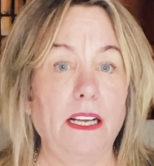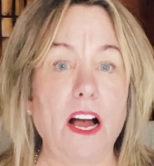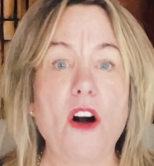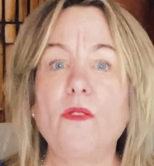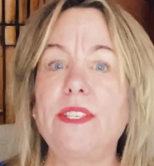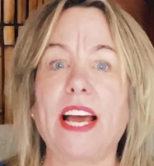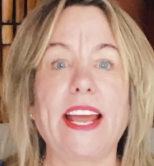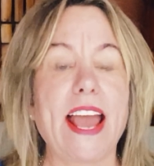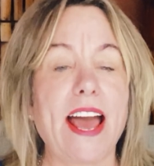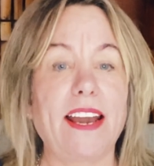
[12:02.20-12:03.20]
Oh,
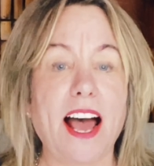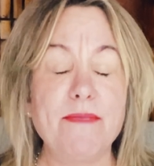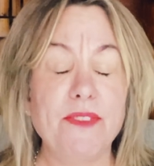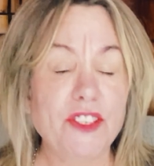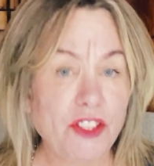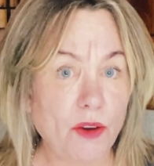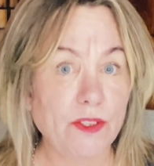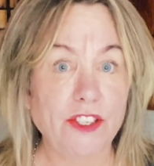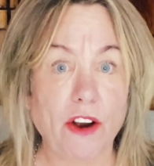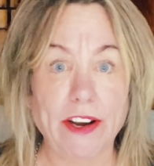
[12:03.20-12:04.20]
Diane, I'm so
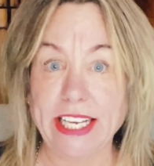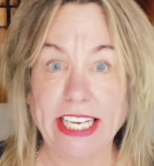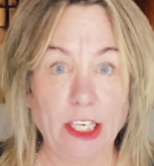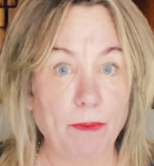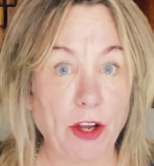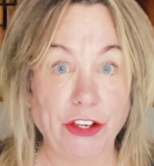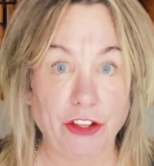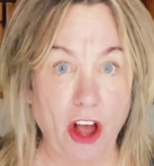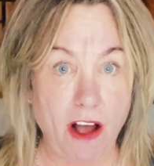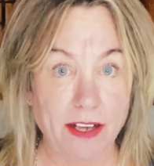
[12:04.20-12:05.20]
sorry to hear about your
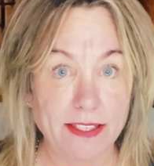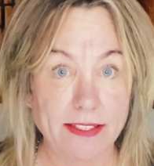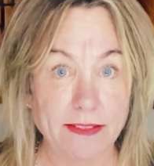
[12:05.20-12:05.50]
loss.